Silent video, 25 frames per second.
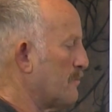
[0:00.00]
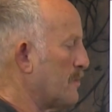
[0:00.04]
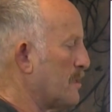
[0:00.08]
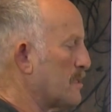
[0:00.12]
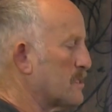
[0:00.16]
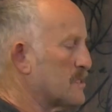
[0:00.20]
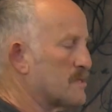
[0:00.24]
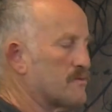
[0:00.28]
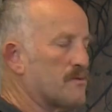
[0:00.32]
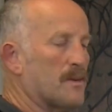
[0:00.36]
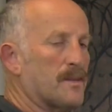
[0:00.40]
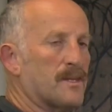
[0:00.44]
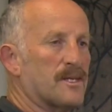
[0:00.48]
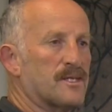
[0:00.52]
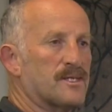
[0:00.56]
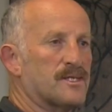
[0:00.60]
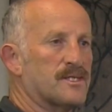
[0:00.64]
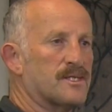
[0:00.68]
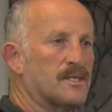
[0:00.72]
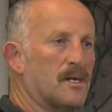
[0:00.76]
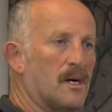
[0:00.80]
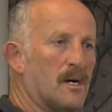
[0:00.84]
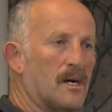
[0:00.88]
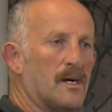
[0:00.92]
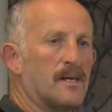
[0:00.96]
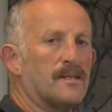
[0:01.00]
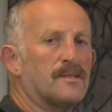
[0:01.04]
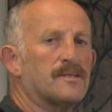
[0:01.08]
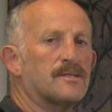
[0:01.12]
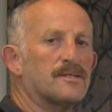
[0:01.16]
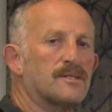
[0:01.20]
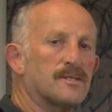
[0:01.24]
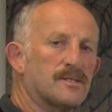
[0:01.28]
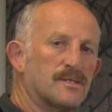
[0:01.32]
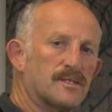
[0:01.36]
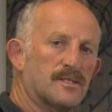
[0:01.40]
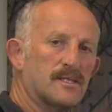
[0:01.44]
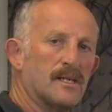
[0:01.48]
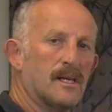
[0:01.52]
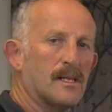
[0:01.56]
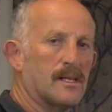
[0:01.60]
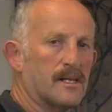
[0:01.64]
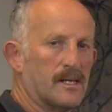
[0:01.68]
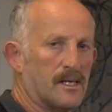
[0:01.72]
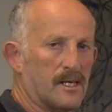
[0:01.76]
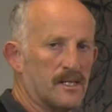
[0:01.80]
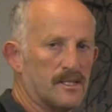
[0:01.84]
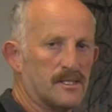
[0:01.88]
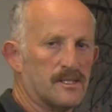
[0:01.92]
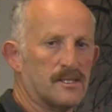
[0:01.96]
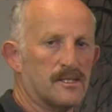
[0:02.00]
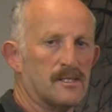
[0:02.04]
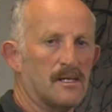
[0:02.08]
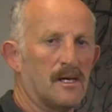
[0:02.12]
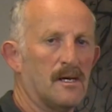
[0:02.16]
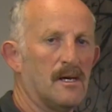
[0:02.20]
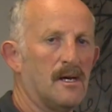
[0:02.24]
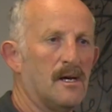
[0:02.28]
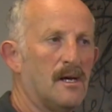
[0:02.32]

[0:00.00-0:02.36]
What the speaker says: about is what the science is telling us